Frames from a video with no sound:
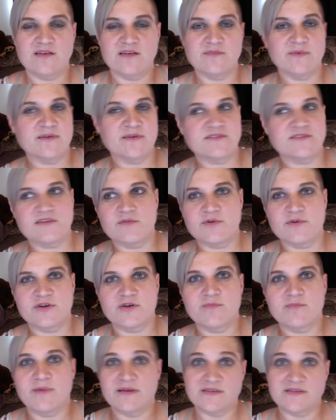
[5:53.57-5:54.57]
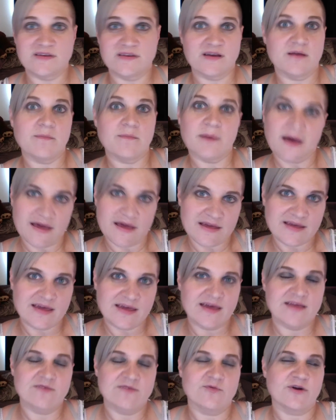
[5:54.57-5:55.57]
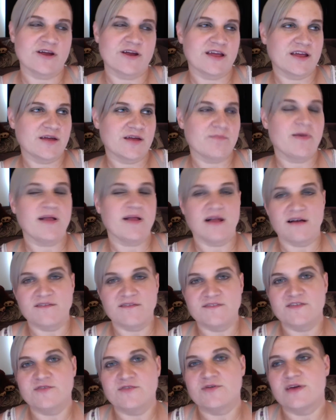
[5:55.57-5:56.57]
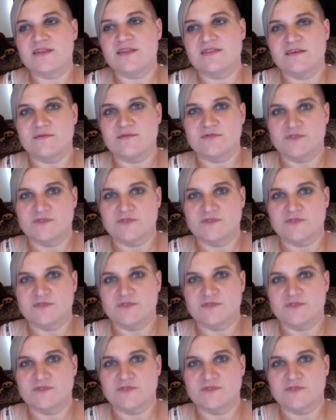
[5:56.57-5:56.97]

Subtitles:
especially when you're busting your butt and working your butt off to get the